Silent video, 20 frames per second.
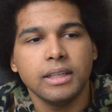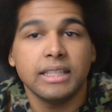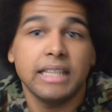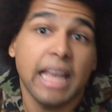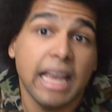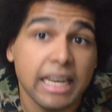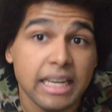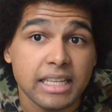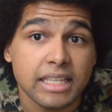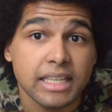
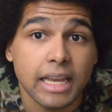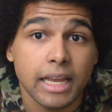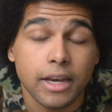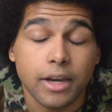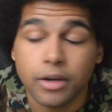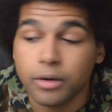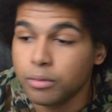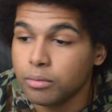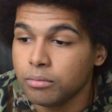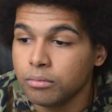Sad he's dead
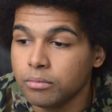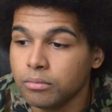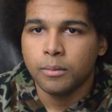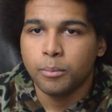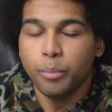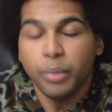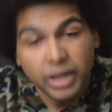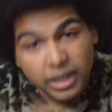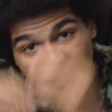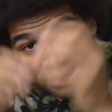though.
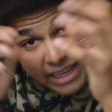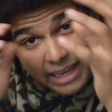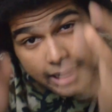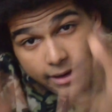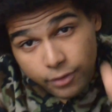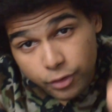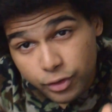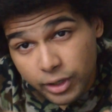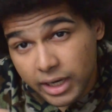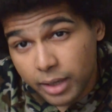But if they
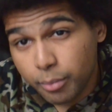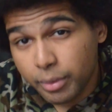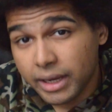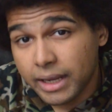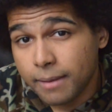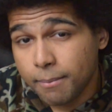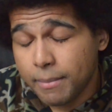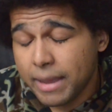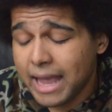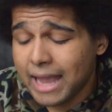ever try to bring
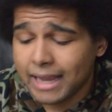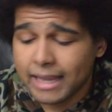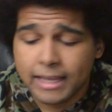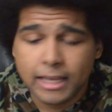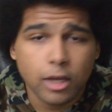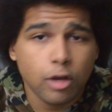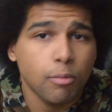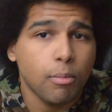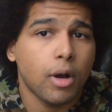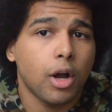him
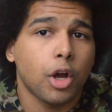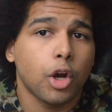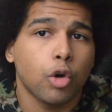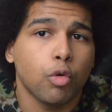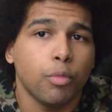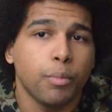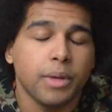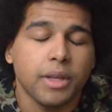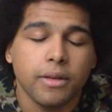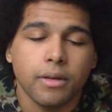back, Killmonger
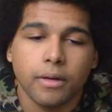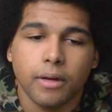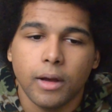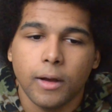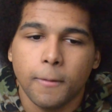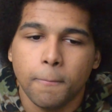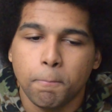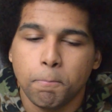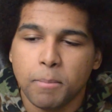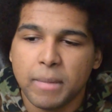would be
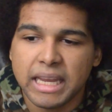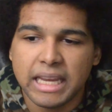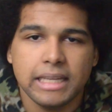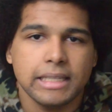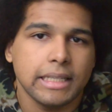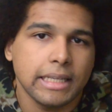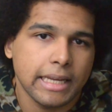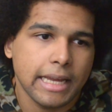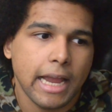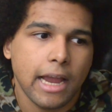
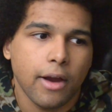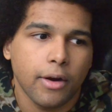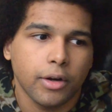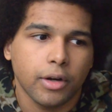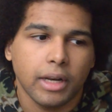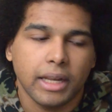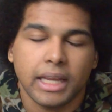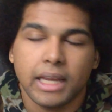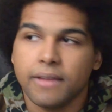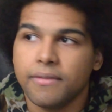amazing
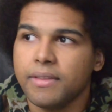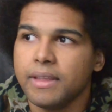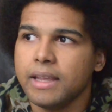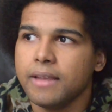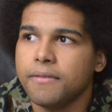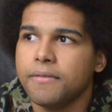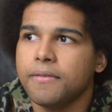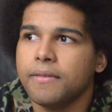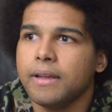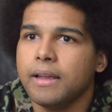character. Like if
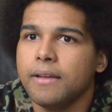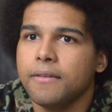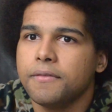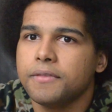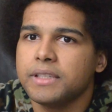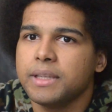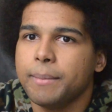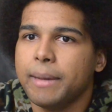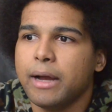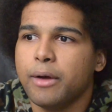if if
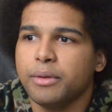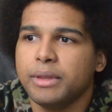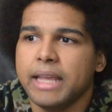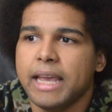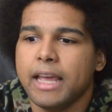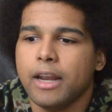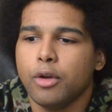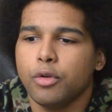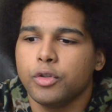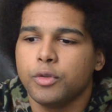somehow
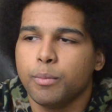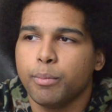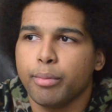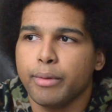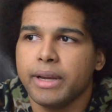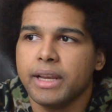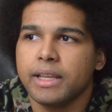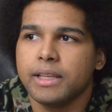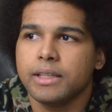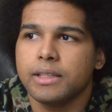Thanos
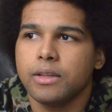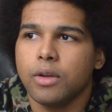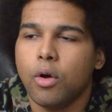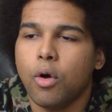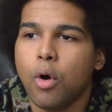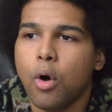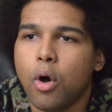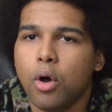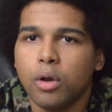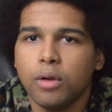brings
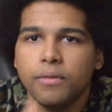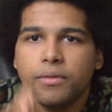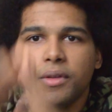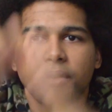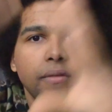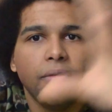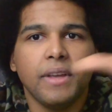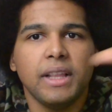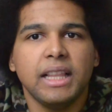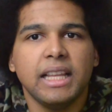all of
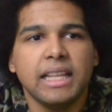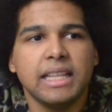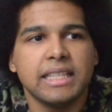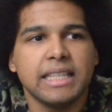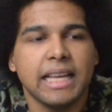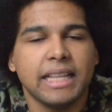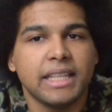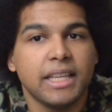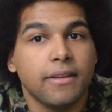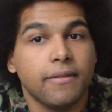the villains
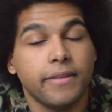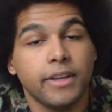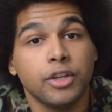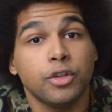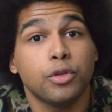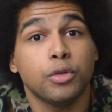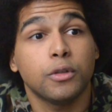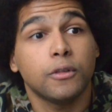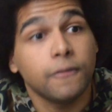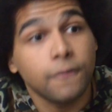that the
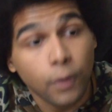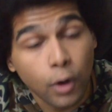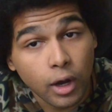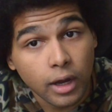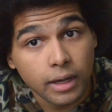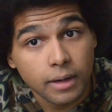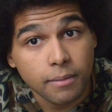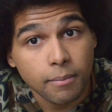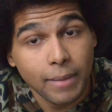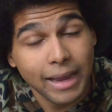Avengers
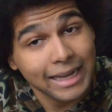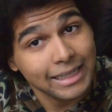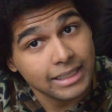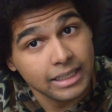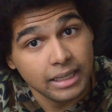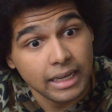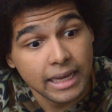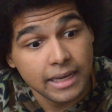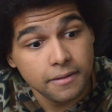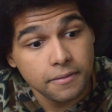fought back
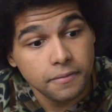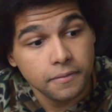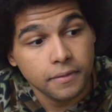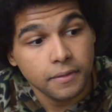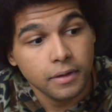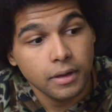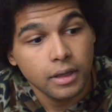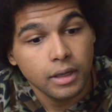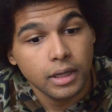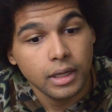to life
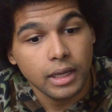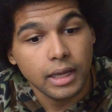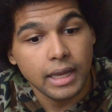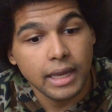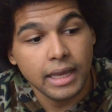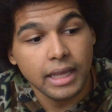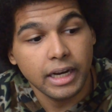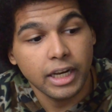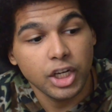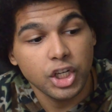
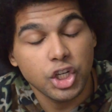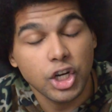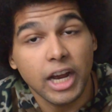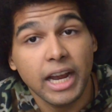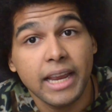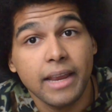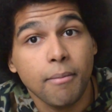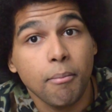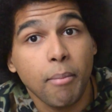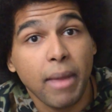in a
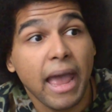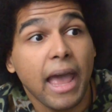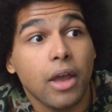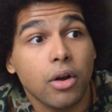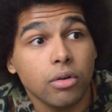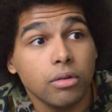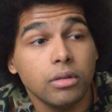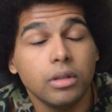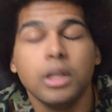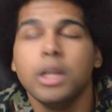giant
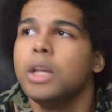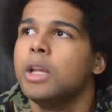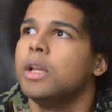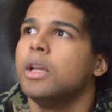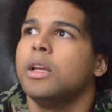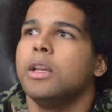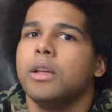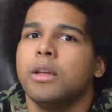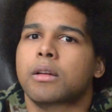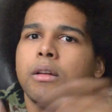battle,
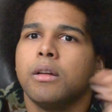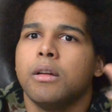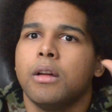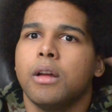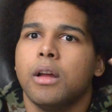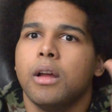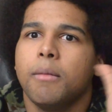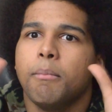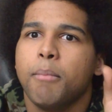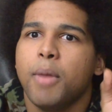
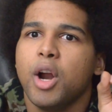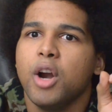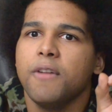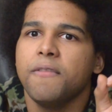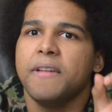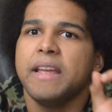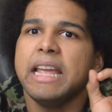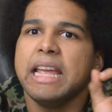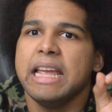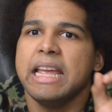
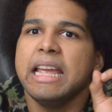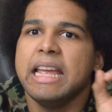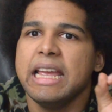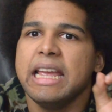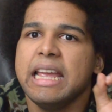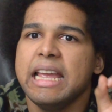perfect.